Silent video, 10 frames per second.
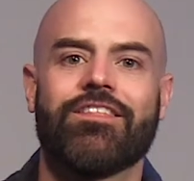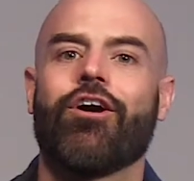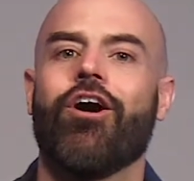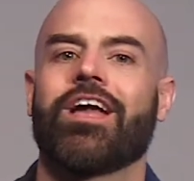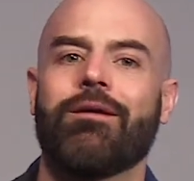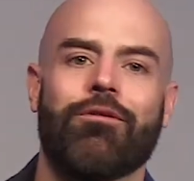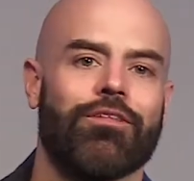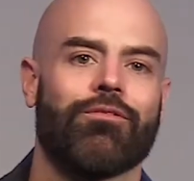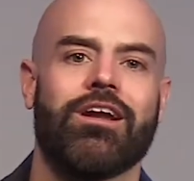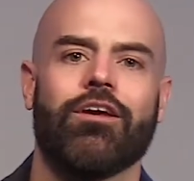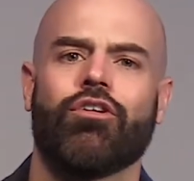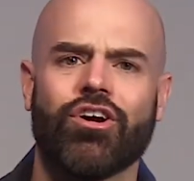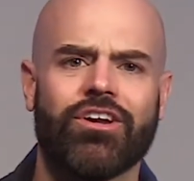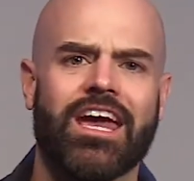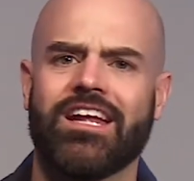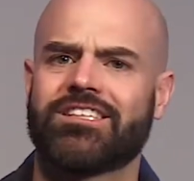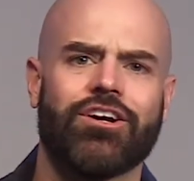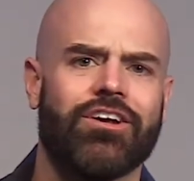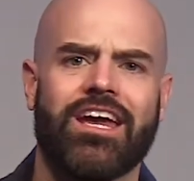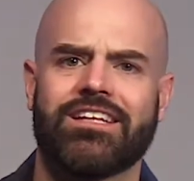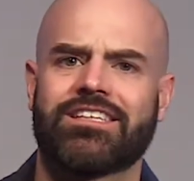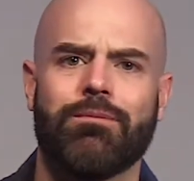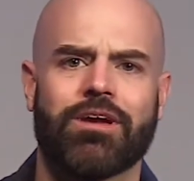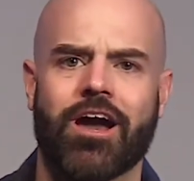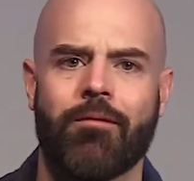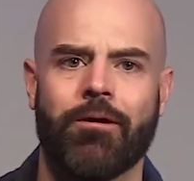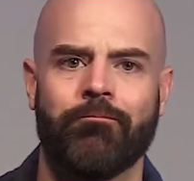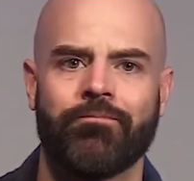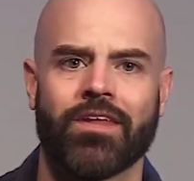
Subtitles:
the call came over the radio, good hits, keep it coming.